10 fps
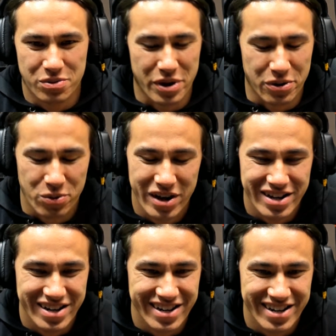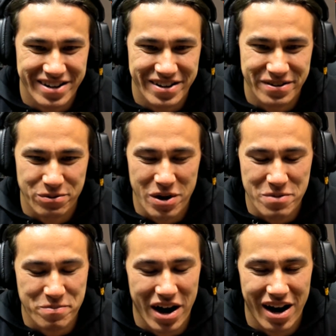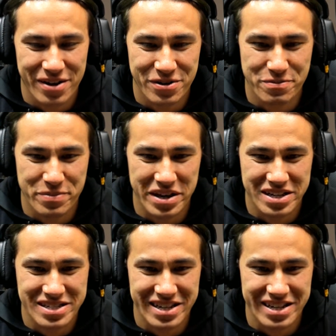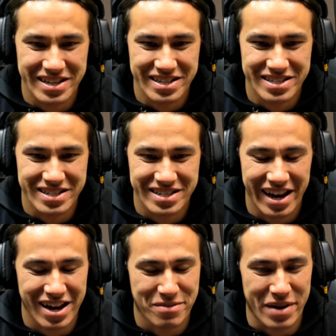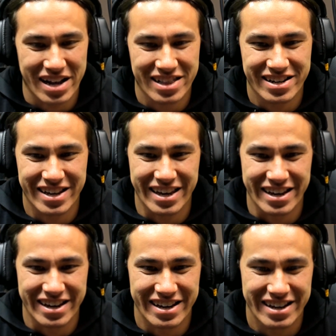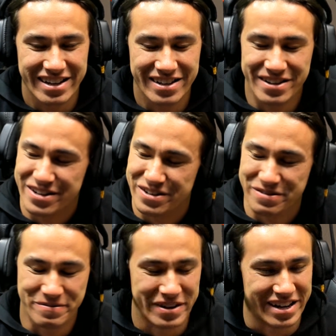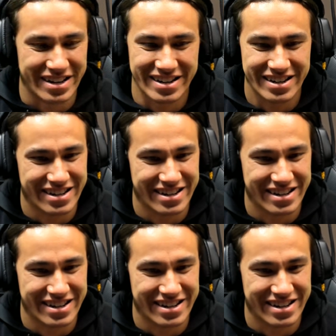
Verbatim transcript: Wait, what? What part on a P C needs a damn Allen key? Oh, man.